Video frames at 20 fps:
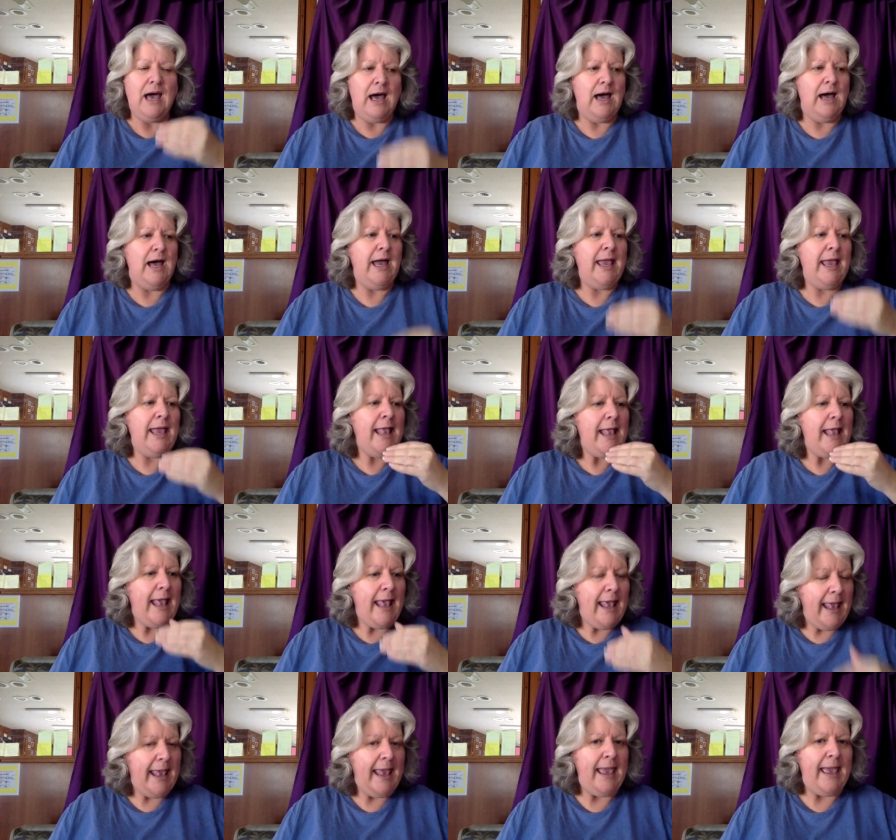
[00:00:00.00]
I
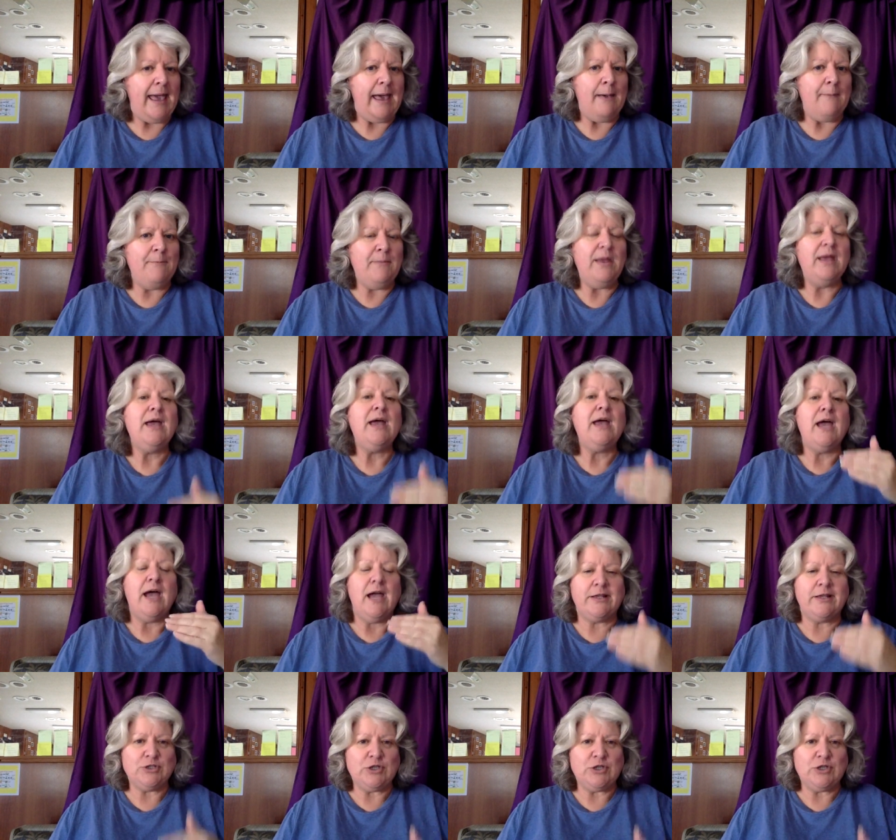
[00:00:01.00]
am
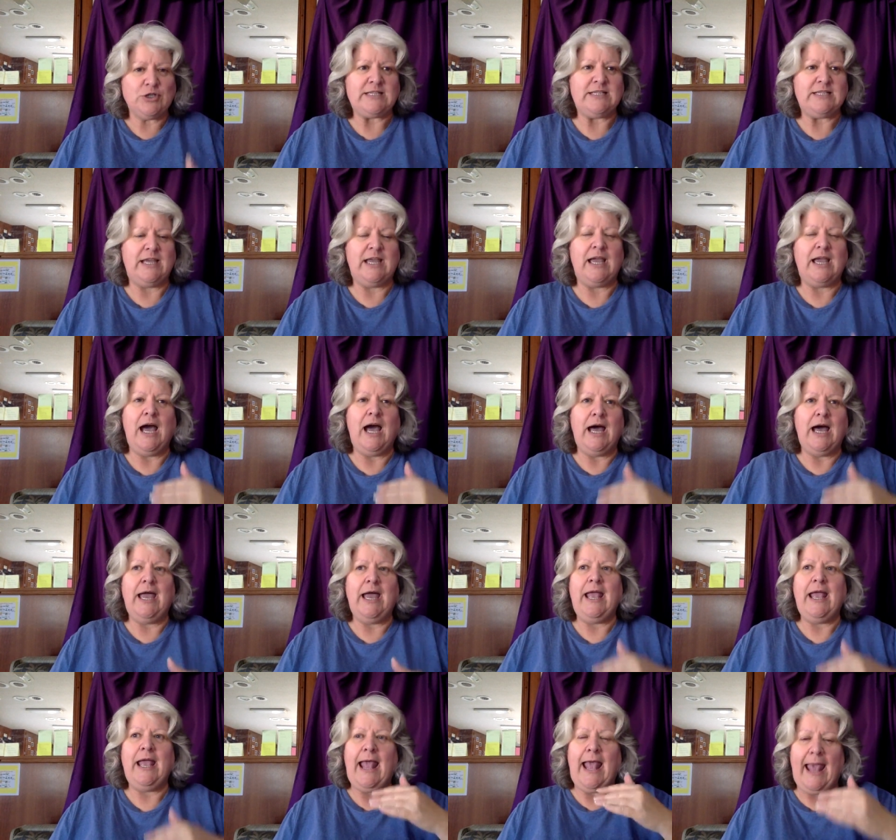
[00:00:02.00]
attracting.
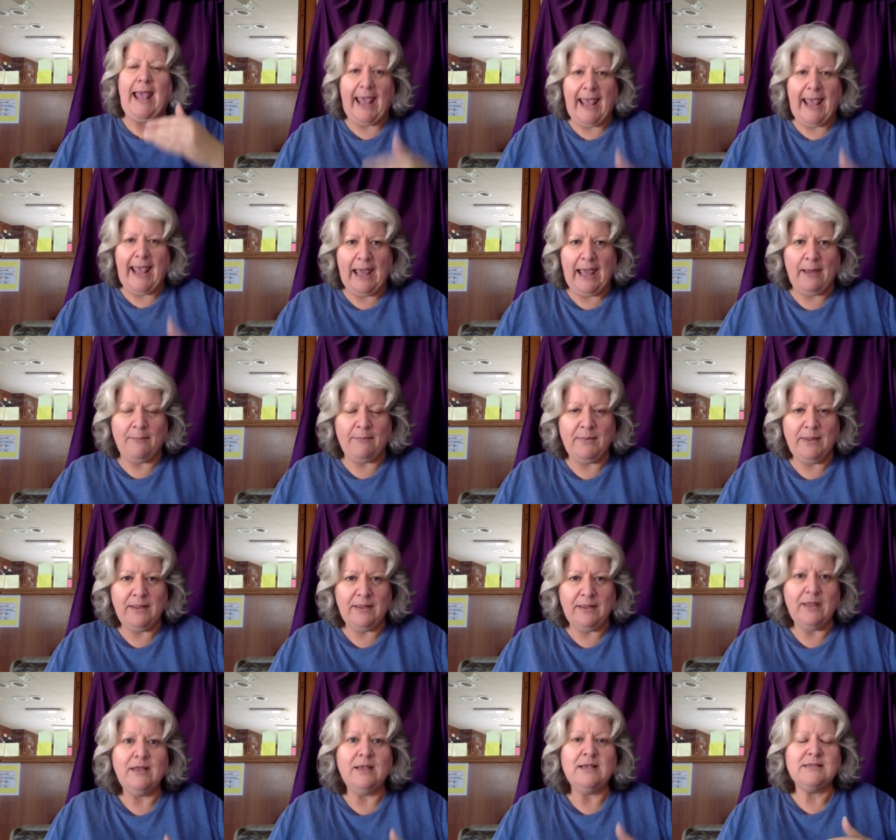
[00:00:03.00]
I am
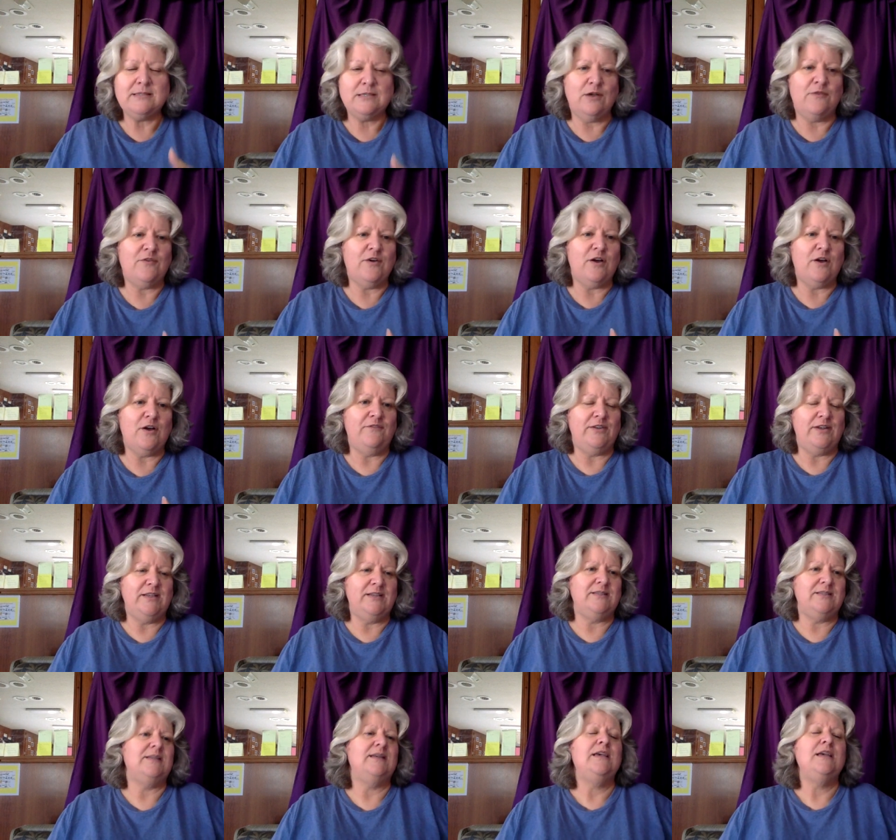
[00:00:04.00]

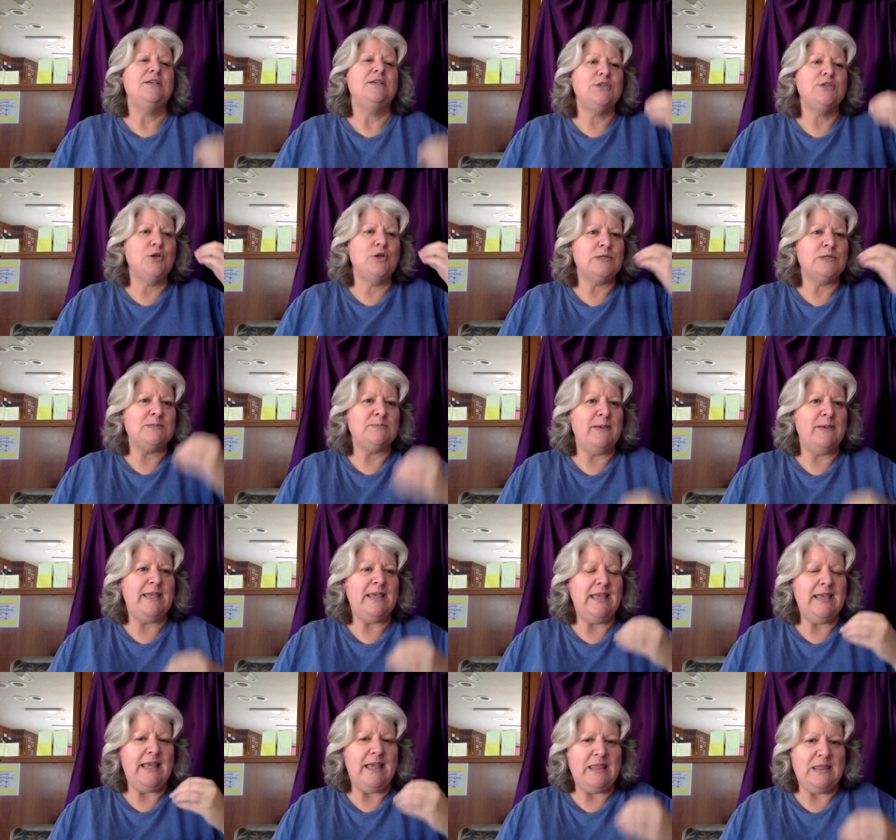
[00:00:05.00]
self-confident. So you're
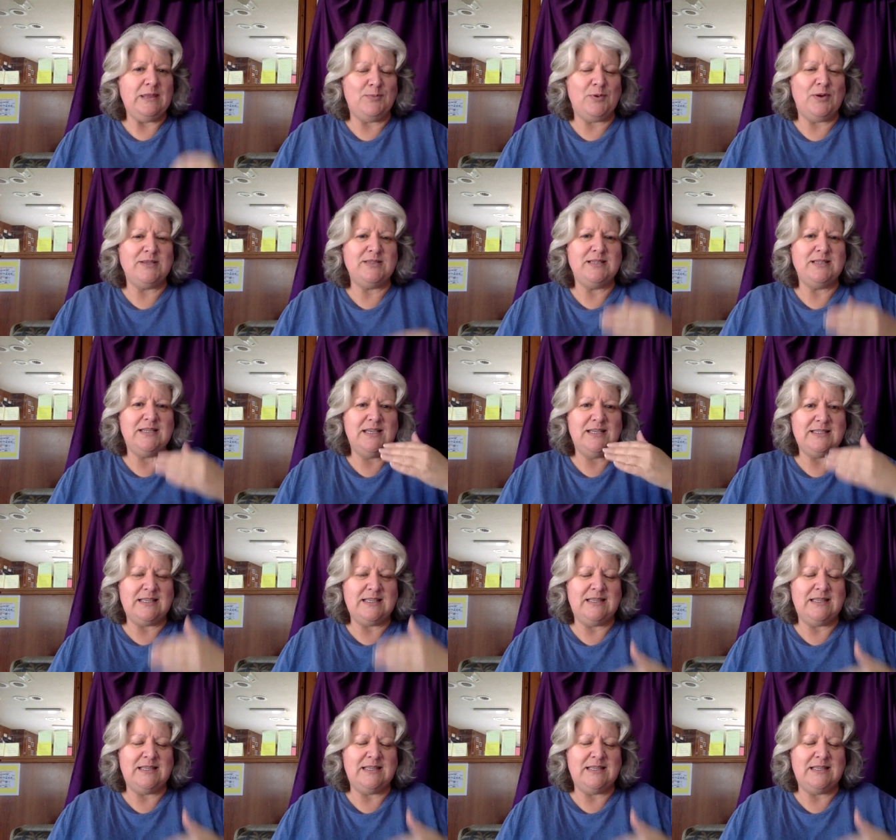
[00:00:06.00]
speaking in the present tense
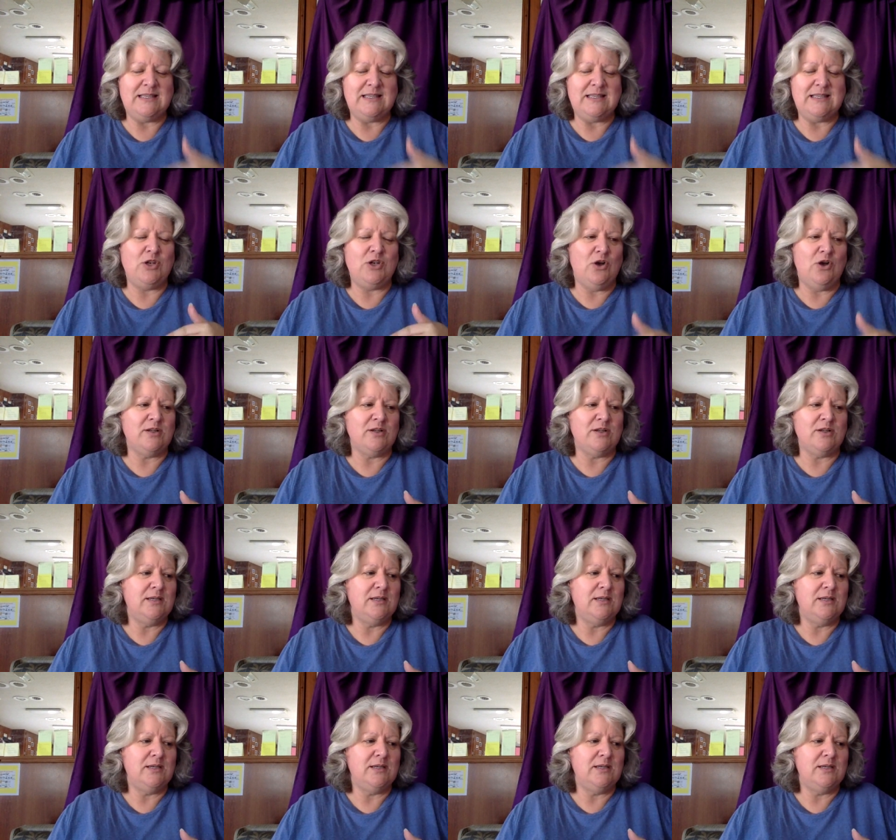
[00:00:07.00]
in that moment, not